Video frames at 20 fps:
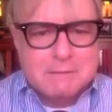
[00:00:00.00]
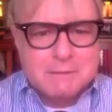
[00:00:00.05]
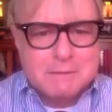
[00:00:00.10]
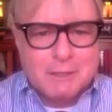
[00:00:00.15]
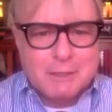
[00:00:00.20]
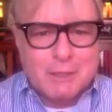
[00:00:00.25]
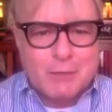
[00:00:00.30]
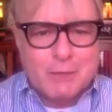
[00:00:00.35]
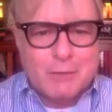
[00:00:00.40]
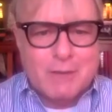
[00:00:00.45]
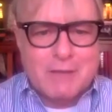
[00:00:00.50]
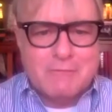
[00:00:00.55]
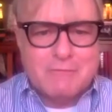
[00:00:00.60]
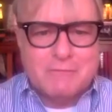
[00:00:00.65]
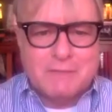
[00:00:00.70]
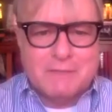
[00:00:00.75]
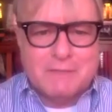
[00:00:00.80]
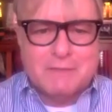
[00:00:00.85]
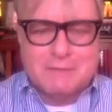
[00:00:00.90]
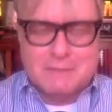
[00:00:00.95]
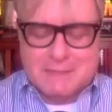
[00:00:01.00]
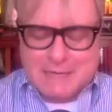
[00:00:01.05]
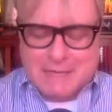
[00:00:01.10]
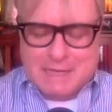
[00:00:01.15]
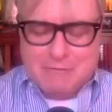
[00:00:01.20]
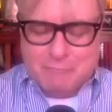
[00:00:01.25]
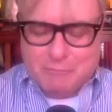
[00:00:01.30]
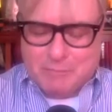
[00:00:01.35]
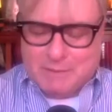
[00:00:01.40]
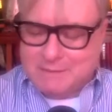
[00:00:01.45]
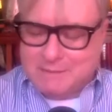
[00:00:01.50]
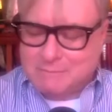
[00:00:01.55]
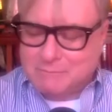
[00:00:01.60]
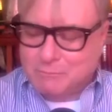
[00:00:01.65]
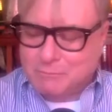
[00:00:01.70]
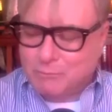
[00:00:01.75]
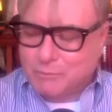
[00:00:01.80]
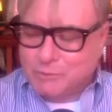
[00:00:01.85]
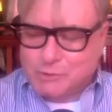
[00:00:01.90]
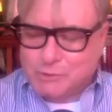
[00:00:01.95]
I feel that I've been
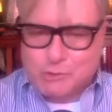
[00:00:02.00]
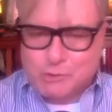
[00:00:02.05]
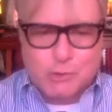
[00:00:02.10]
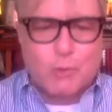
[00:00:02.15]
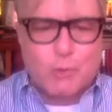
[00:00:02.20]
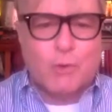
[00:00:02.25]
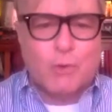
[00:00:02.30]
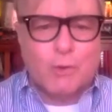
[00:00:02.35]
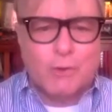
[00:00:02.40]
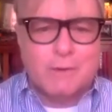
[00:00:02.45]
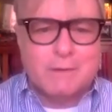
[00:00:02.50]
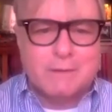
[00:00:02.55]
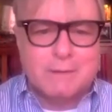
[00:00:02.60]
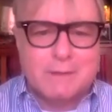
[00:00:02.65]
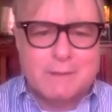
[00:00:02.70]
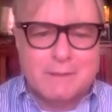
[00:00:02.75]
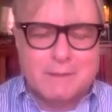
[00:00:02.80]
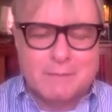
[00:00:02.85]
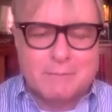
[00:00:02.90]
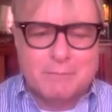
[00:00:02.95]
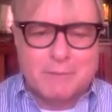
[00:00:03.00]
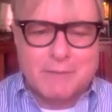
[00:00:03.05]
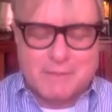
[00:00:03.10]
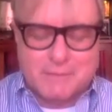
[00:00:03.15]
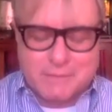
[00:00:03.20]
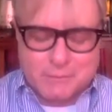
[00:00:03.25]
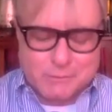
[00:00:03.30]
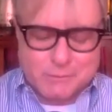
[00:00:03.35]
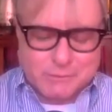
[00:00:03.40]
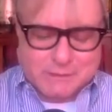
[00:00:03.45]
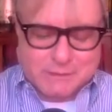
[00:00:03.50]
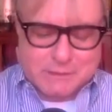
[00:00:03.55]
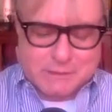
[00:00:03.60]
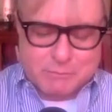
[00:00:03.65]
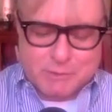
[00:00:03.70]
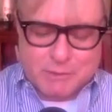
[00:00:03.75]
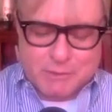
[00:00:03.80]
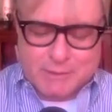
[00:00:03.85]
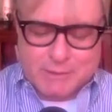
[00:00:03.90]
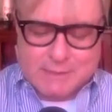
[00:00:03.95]
restored by those
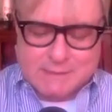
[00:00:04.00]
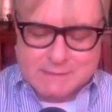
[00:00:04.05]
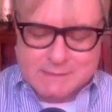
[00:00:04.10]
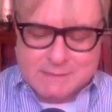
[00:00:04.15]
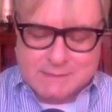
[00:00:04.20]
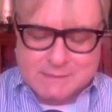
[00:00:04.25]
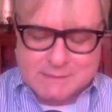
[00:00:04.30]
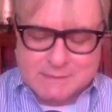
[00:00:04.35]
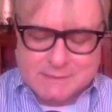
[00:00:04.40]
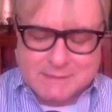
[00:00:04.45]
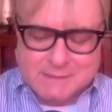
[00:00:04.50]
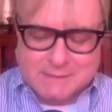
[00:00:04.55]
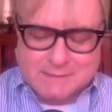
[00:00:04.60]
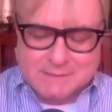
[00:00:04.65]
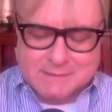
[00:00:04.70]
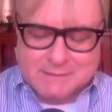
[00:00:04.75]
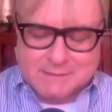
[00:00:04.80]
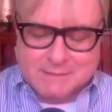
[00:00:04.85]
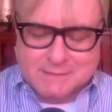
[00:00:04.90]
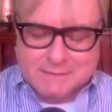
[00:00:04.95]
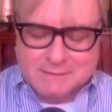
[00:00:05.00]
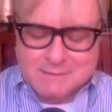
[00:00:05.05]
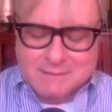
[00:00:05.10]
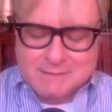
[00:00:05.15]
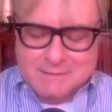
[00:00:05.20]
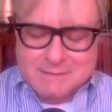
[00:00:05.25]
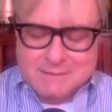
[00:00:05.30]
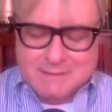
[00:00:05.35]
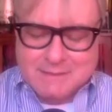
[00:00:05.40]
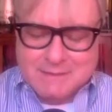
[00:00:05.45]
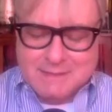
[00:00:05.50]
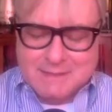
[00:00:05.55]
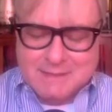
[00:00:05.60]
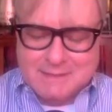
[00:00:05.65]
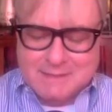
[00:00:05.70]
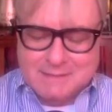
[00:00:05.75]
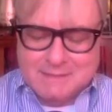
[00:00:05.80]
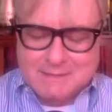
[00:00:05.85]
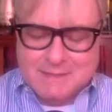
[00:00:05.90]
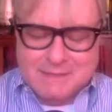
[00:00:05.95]
experiences. And
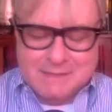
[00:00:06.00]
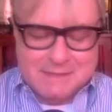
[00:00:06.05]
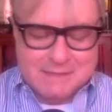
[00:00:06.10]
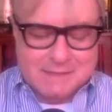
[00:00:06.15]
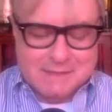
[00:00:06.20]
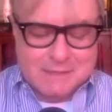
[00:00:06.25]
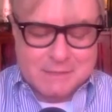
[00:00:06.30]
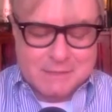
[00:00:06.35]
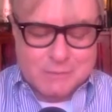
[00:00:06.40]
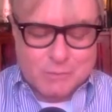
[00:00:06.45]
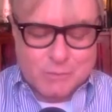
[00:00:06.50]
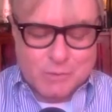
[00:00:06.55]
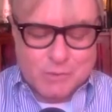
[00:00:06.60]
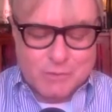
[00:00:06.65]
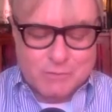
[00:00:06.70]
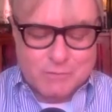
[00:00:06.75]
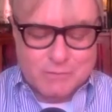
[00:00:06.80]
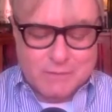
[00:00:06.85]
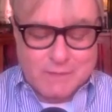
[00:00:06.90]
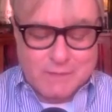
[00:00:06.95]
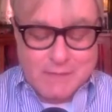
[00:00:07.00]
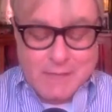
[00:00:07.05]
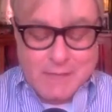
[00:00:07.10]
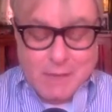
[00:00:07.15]
I think that's wonderful.